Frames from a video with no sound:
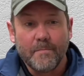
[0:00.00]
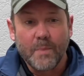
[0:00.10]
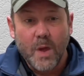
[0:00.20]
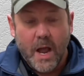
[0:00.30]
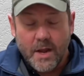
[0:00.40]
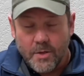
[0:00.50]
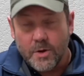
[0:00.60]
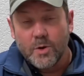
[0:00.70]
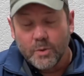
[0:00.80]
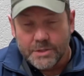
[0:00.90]
Another
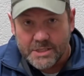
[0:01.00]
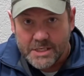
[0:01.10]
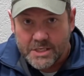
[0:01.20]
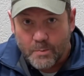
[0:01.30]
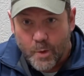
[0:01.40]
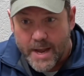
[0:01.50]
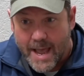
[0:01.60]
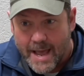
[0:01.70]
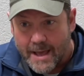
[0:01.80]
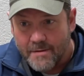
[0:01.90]
cool system we
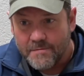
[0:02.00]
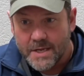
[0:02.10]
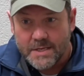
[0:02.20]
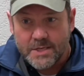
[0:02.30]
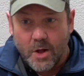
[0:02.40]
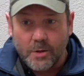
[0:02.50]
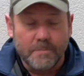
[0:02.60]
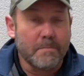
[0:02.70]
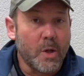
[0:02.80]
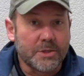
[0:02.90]
have is called a
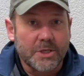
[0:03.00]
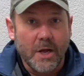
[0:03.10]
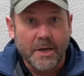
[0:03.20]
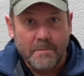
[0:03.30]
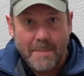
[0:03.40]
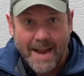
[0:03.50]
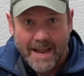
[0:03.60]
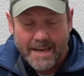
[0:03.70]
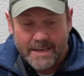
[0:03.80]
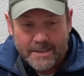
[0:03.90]
Mulch on
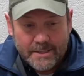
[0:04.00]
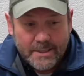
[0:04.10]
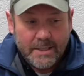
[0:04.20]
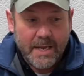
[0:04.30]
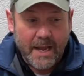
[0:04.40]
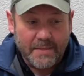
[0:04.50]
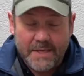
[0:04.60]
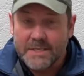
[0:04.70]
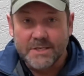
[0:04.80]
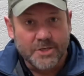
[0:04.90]
Demand. And this
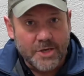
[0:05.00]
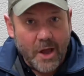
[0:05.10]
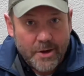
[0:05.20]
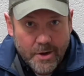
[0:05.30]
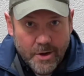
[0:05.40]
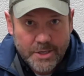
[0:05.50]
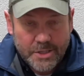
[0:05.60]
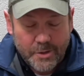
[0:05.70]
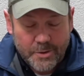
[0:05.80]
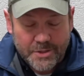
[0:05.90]
is a John Deere
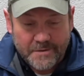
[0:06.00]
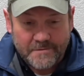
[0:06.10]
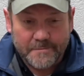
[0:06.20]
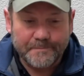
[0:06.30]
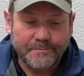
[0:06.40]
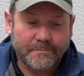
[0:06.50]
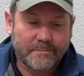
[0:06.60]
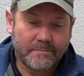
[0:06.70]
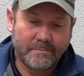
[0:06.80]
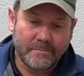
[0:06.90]
exclusive.
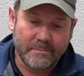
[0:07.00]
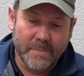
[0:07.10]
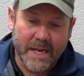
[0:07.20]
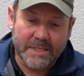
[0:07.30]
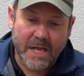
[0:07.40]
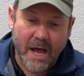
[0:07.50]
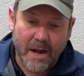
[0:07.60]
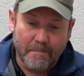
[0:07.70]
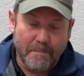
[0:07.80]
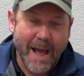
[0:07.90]
It's
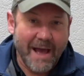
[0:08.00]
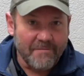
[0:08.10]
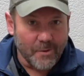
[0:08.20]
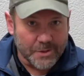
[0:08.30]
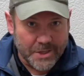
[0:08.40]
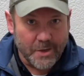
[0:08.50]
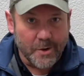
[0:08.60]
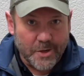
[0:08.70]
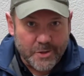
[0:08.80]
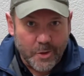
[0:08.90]
got baffles that are
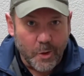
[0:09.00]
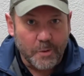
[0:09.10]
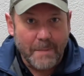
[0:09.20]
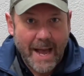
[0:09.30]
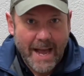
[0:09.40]
controlled by a